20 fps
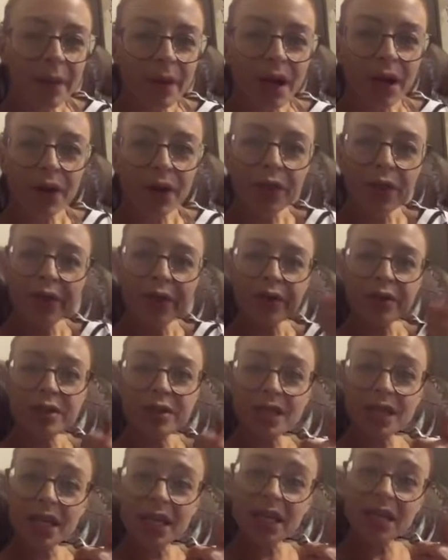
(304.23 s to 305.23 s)
on
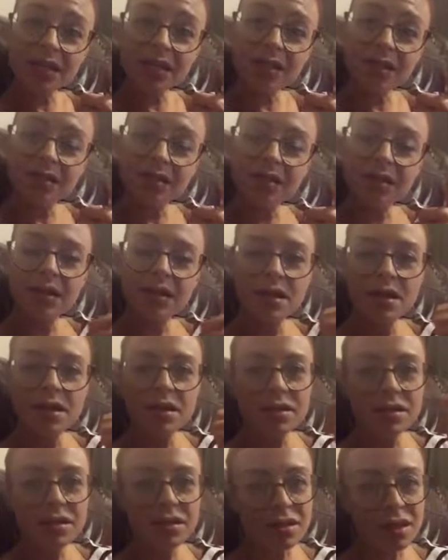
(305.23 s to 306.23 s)
thursdays
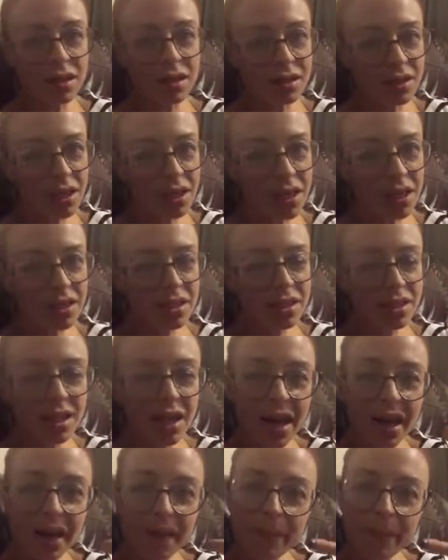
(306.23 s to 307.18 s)
sundays and